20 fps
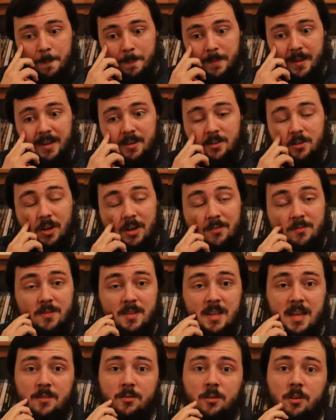And I've
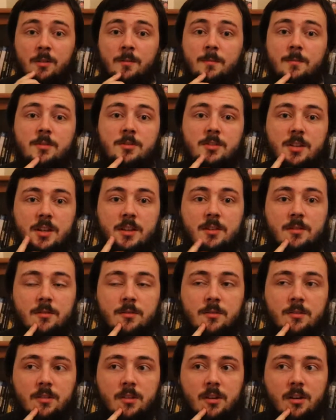never seen,
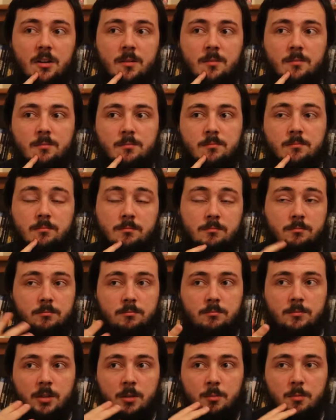
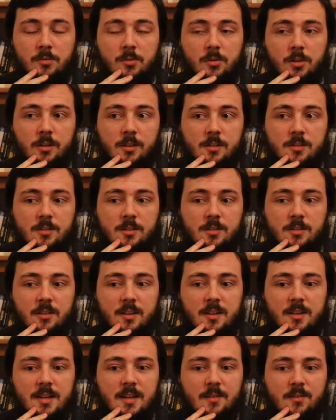before going into this,
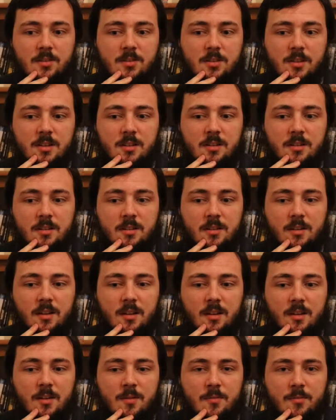I'd never seen
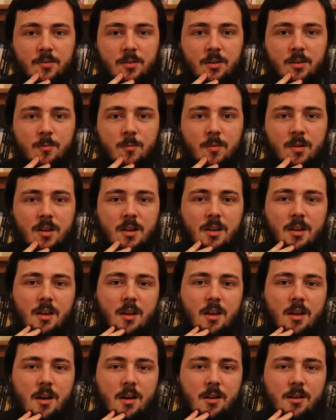a film
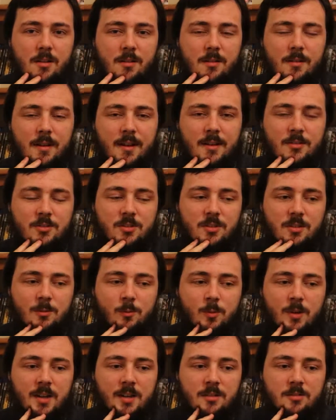actually
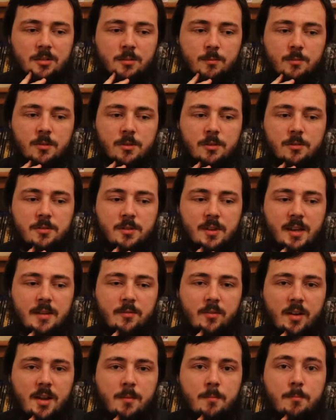where Tom Cruise gave
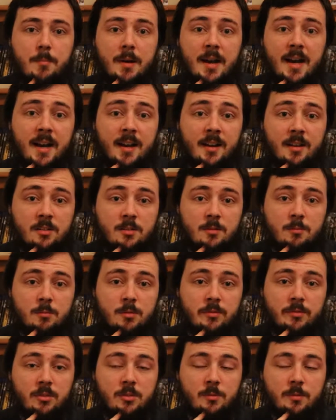a bad
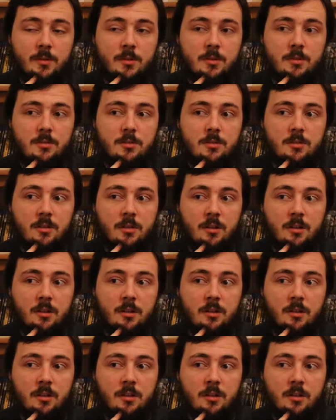performance.